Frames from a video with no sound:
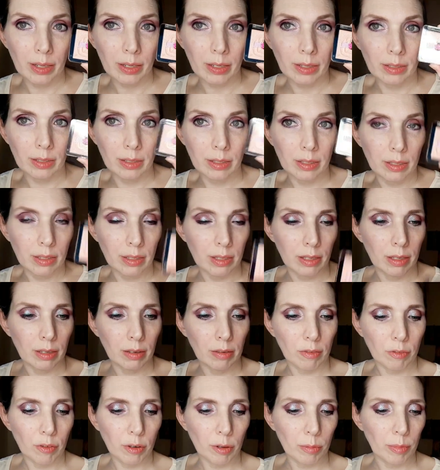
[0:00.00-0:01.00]
from
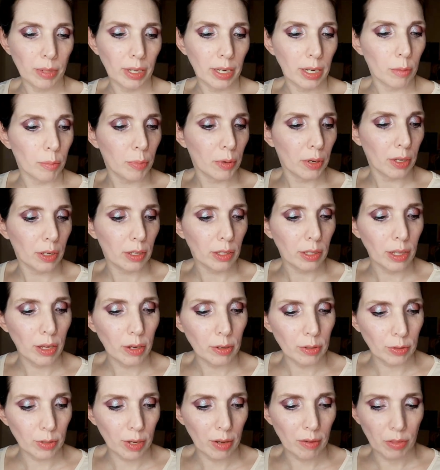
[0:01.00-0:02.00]
Ladybug Glow. So I have
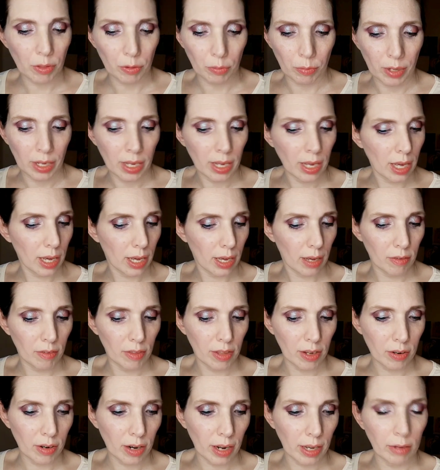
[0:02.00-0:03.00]
three of their well,
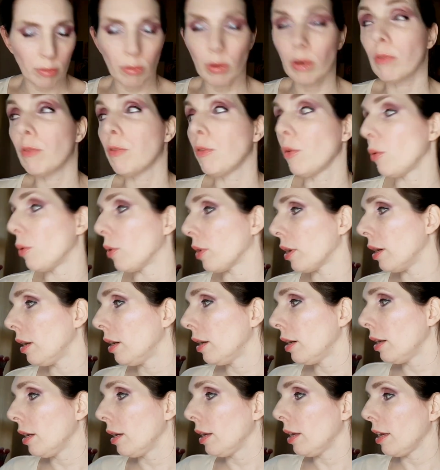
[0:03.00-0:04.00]
four if you
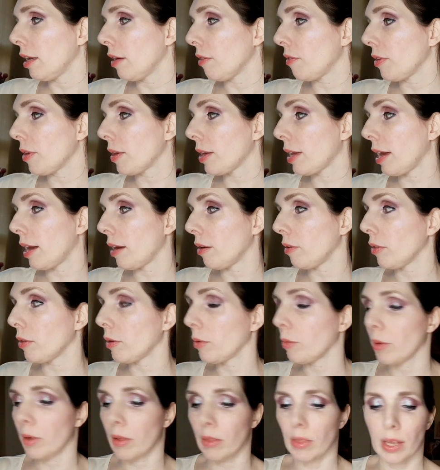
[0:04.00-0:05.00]
count the one that I
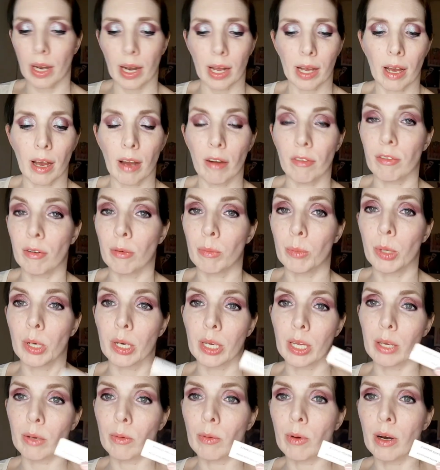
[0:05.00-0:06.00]
got from Murky
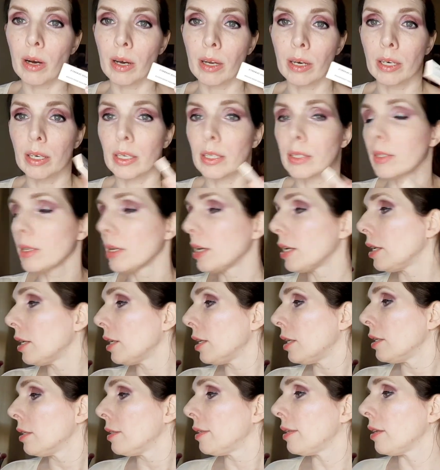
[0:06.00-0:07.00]
Waters. So
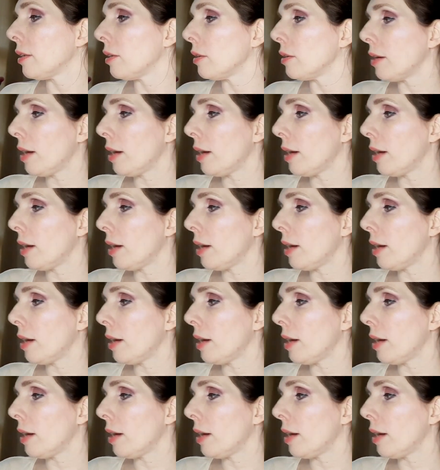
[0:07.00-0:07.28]
I've got quite a